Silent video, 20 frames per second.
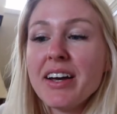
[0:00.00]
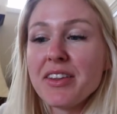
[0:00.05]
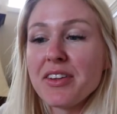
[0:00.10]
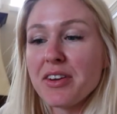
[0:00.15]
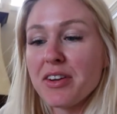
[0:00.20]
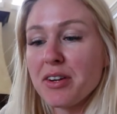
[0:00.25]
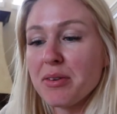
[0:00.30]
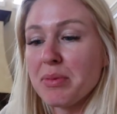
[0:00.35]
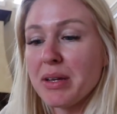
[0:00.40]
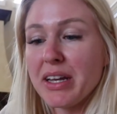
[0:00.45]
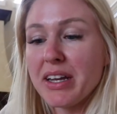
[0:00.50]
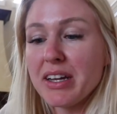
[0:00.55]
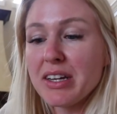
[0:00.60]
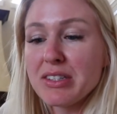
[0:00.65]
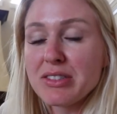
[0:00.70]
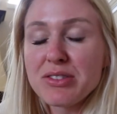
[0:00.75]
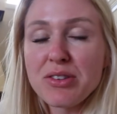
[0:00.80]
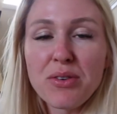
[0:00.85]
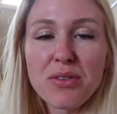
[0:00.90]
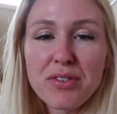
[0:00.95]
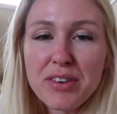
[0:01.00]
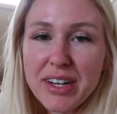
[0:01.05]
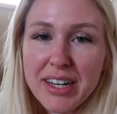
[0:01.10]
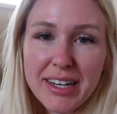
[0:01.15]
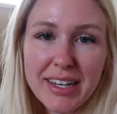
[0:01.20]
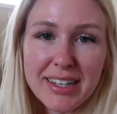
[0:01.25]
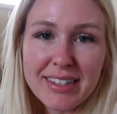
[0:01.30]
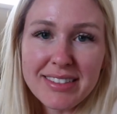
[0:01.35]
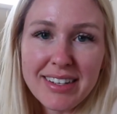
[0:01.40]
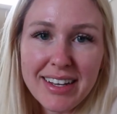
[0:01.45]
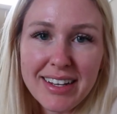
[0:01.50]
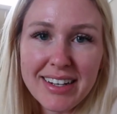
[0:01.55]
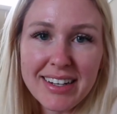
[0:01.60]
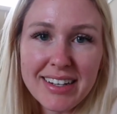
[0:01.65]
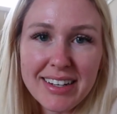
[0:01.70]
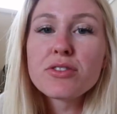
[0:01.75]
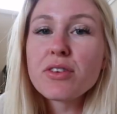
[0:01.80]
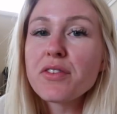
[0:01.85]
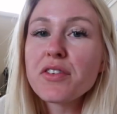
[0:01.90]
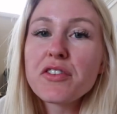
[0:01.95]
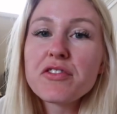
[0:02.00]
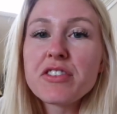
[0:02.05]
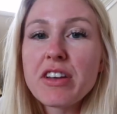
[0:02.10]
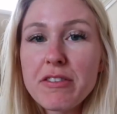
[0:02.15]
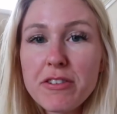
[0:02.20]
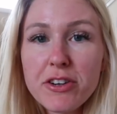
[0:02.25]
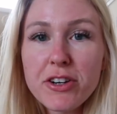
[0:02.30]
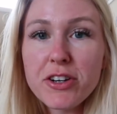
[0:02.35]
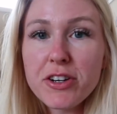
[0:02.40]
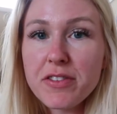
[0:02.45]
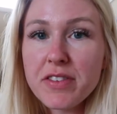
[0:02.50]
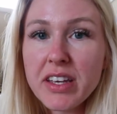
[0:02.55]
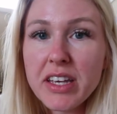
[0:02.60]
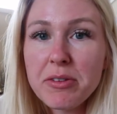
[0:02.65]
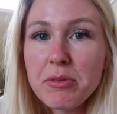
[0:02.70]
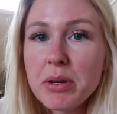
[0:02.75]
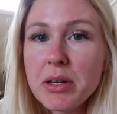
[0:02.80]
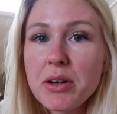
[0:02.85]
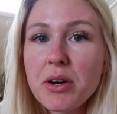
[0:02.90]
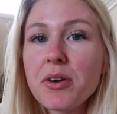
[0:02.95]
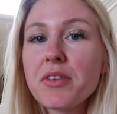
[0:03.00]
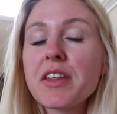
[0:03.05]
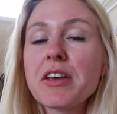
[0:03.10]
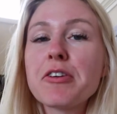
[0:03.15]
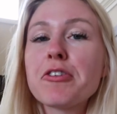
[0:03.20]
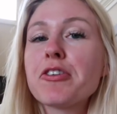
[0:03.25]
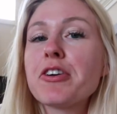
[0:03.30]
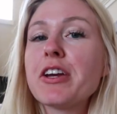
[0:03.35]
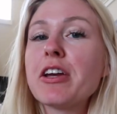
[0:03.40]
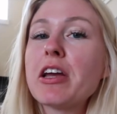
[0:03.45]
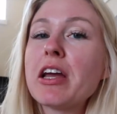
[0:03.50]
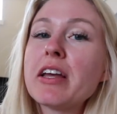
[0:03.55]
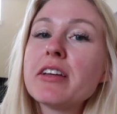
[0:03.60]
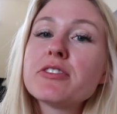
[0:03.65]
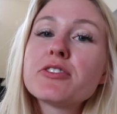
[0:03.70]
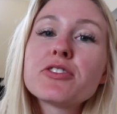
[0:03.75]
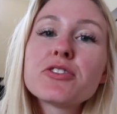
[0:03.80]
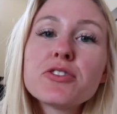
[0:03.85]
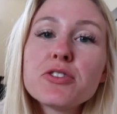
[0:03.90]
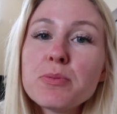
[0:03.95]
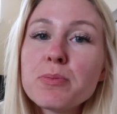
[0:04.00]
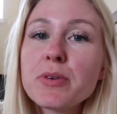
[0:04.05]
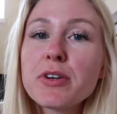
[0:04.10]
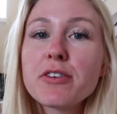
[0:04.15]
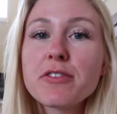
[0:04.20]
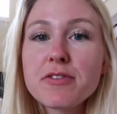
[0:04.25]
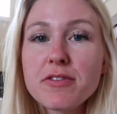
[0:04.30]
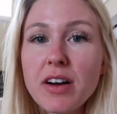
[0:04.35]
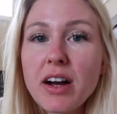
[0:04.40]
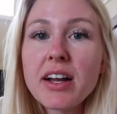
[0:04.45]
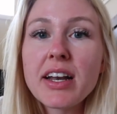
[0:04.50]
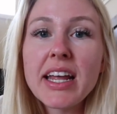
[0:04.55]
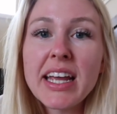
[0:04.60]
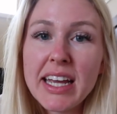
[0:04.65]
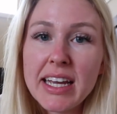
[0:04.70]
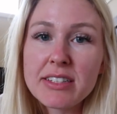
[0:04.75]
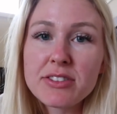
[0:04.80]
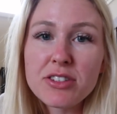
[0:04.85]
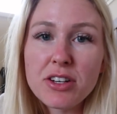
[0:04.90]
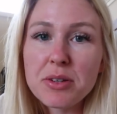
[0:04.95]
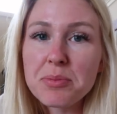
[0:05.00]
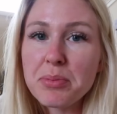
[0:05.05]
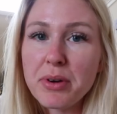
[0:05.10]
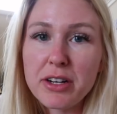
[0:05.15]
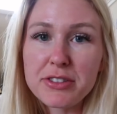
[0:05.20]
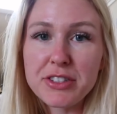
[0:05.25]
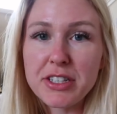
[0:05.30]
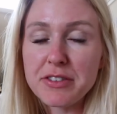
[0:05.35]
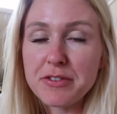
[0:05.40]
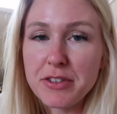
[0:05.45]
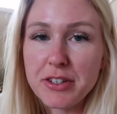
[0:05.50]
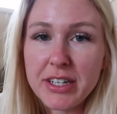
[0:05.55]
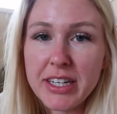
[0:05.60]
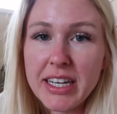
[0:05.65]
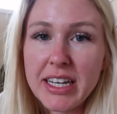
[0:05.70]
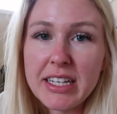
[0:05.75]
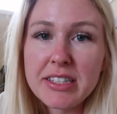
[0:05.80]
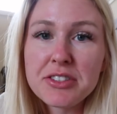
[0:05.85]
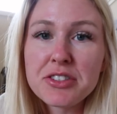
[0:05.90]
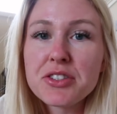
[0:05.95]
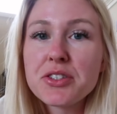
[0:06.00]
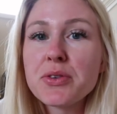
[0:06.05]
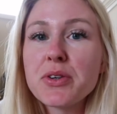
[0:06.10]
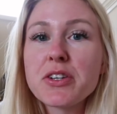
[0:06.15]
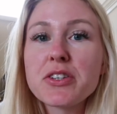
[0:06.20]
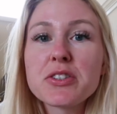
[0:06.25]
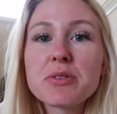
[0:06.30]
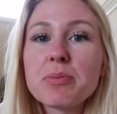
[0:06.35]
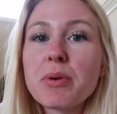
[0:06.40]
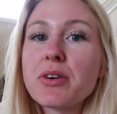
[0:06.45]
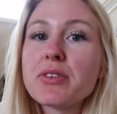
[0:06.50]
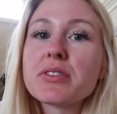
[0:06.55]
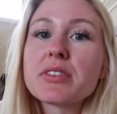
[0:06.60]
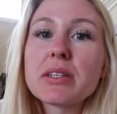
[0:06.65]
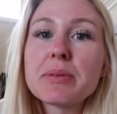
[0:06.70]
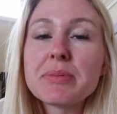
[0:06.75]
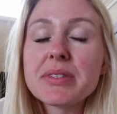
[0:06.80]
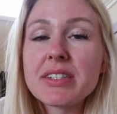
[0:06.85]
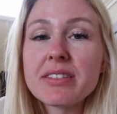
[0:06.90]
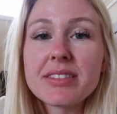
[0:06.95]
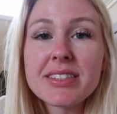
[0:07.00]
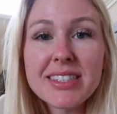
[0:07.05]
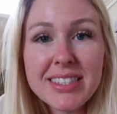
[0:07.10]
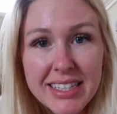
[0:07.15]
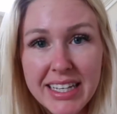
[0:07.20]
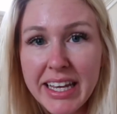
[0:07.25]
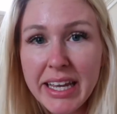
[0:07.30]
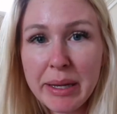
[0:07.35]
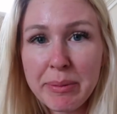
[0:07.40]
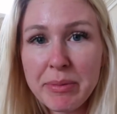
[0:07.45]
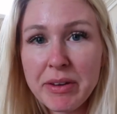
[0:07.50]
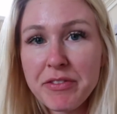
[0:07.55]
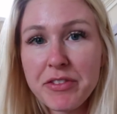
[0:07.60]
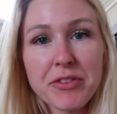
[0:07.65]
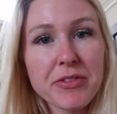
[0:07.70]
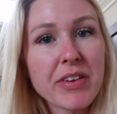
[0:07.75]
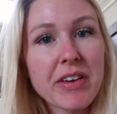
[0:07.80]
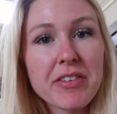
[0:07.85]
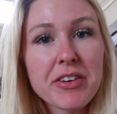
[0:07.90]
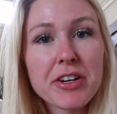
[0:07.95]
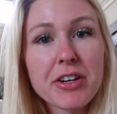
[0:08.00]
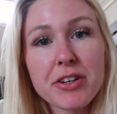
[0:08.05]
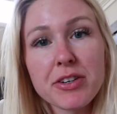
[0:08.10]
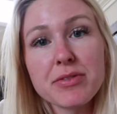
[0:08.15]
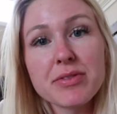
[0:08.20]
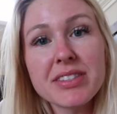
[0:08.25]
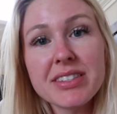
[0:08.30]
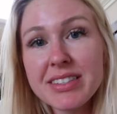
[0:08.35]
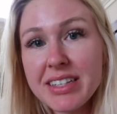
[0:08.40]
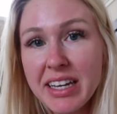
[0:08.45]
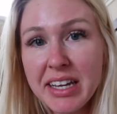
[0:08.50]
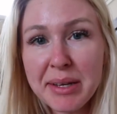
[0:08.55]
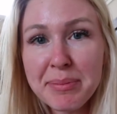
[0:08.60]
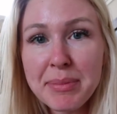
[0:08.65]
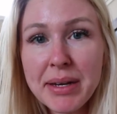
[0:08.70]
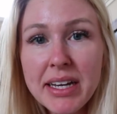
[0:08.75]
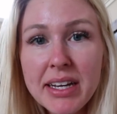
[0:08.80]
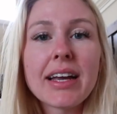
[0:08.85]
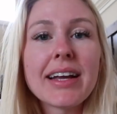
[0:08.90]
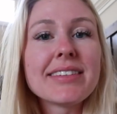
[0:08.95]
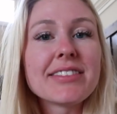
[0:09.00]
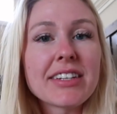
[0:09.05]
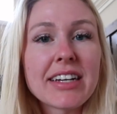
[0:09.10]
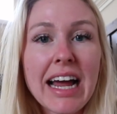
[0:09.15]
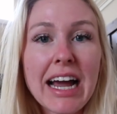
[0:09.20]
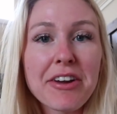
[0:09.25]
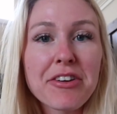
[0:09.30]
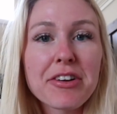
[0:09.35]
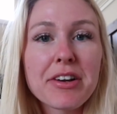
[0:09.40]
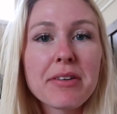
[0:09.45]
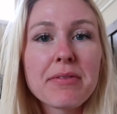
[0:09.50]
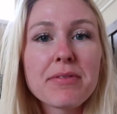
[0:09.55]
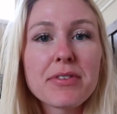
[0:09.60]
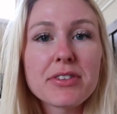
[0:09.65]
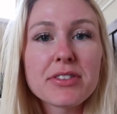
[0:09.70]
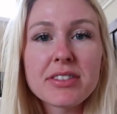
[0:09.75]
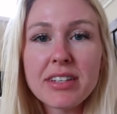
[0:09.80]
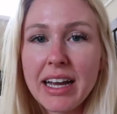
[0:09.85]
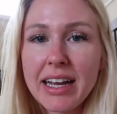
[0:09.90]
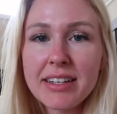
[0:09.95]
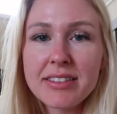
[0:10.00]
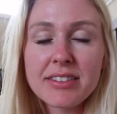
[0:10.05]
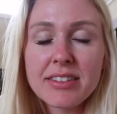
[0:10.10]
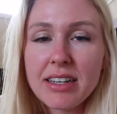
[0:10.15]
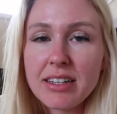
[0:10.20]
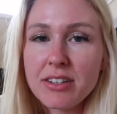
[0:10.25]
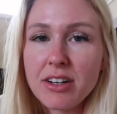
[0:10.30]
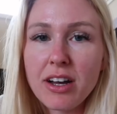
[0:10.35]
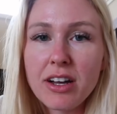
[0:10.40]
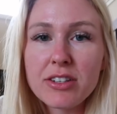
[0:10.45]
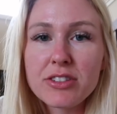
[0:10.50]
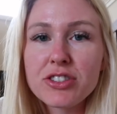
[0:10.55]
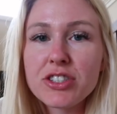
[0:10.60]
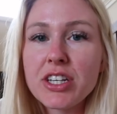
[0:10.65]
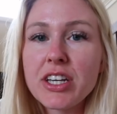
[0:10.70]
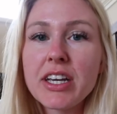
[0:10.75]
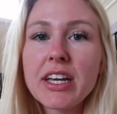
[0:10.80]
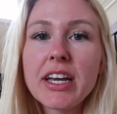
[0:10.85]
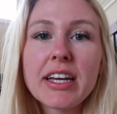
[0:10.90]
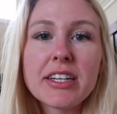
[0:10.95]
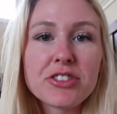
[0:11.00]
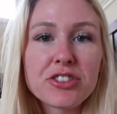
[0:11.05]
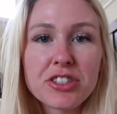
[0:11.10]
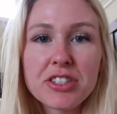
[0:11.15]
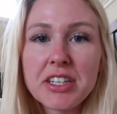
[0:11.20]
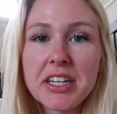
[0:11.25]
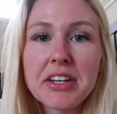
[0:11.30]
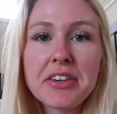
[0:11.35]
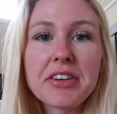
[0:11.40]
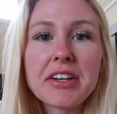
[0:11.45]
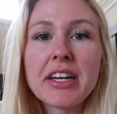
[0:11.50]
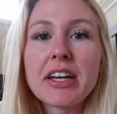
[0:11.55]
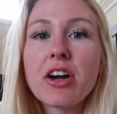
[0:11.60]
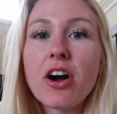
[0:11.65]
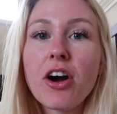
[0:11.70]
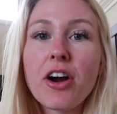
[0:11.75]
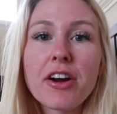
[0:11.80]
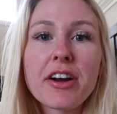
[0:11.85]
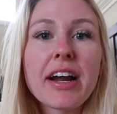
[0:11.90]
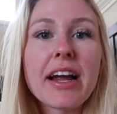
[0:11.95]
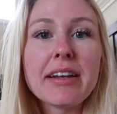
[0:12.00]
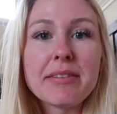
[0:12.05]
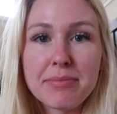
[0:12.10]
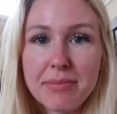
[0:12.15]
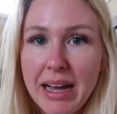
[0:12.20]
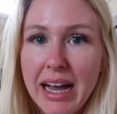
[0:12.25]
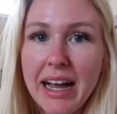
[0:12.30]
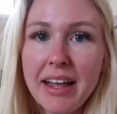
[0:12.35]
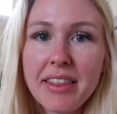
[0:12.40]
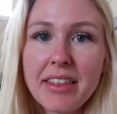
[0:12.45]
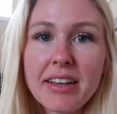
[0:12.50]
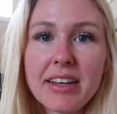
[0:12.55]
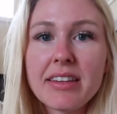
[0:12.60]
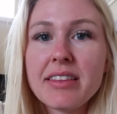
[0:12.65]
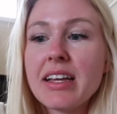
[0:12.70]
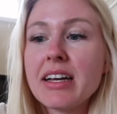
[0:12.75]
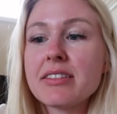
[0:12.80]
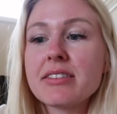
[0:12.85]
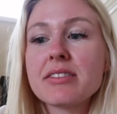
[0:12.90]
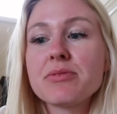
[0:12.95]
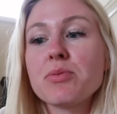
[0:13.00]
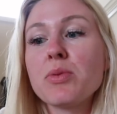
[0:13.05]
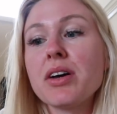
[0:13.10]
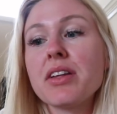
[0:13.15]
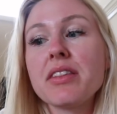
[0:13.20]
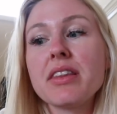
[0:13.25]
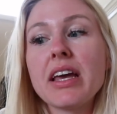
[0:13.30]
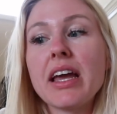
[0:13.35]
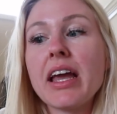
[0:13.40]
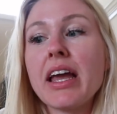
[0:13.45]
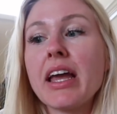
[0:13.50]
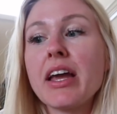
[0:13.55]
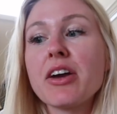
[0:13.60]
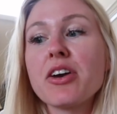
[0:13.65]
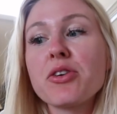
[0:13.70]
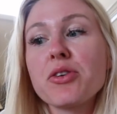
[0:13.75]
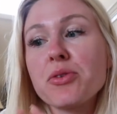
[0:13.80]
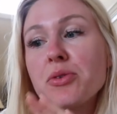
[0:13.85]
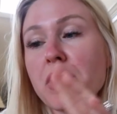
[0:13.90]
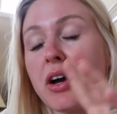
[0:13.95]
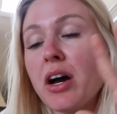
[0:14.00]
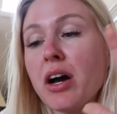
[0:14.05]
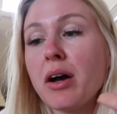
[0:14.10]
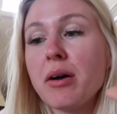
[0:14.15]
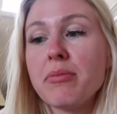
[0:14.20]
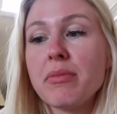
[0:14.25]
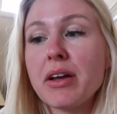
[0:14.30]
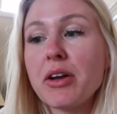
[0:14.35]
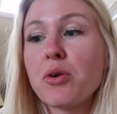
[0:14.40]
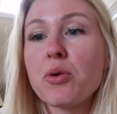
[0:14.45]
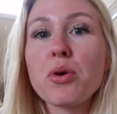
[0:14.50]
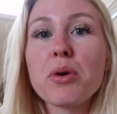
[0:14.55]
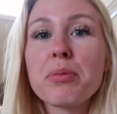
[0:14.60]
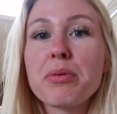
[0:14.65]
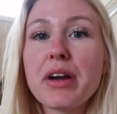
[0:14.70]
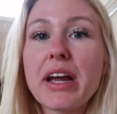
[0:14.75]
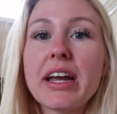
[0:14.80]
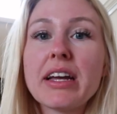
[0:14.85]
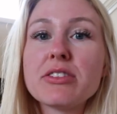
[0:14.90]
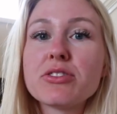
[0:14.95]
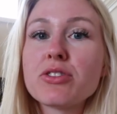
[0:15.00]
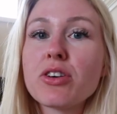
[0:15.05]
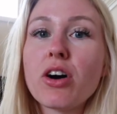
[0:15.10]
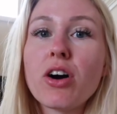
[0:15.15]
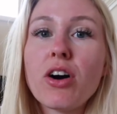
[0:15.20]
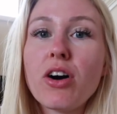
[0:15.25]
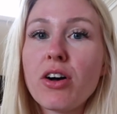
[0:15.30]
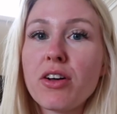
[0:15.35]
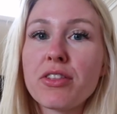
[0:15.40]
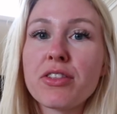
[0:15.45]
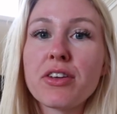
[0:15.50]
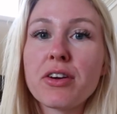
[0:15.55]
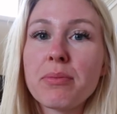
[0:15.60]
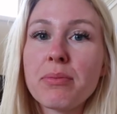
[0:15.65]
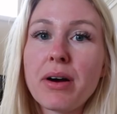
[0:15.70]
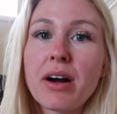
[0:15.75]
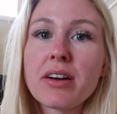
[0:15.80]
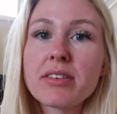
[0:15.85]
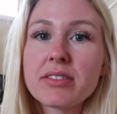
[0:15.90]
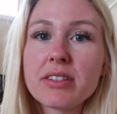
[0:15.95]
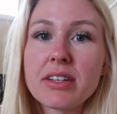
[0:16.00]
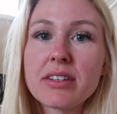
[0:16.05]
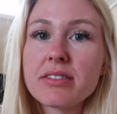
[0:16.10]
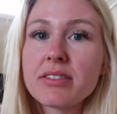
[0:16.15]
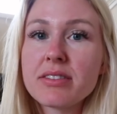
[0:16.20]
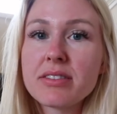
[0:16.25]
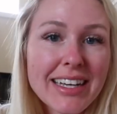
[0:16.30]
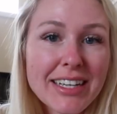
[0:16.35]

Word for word: they're gonna be so freaking excited. So if you've never heard of KiwiCo, they create super fun hands-on project for kids to expose them to STEAM. If you've never heard of STEAM, it's an acronym for science, technology, engineering, art, and math. And that's what they um, incorporate into all their boxes.